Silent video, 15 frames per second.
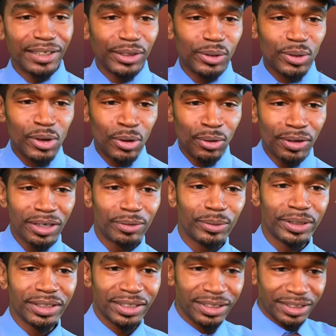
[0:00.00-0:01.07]
little corner
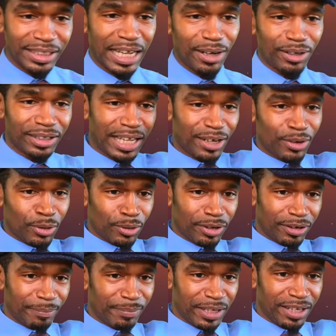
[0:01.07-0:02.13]
was that
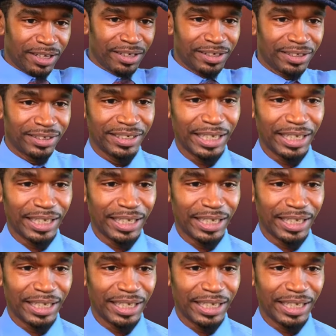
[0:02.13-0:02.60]
corner up there.